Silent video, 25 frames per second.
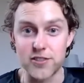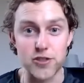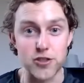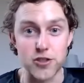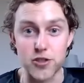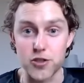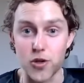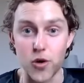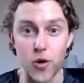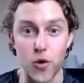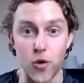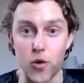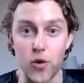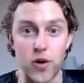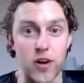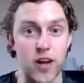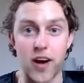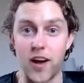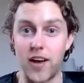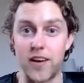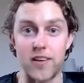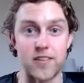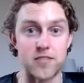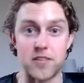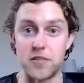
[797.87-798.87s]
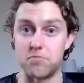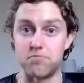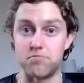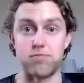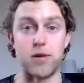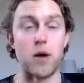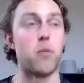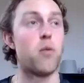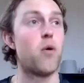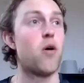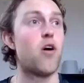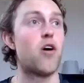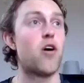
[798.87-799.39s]
just going on
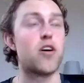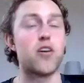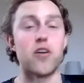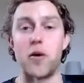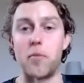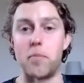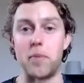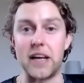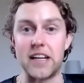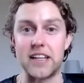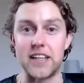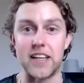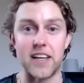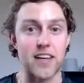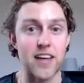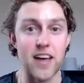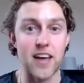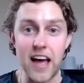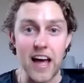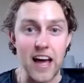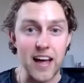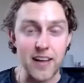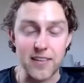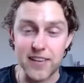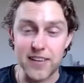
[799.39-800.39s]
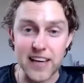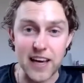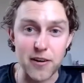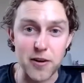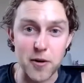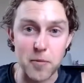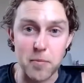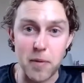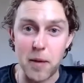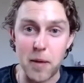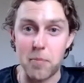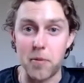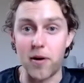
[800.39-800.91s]
a walk or a picnic, take out
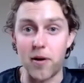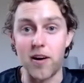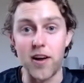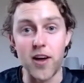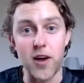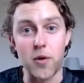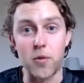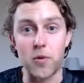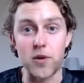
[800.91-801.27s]
a pepper.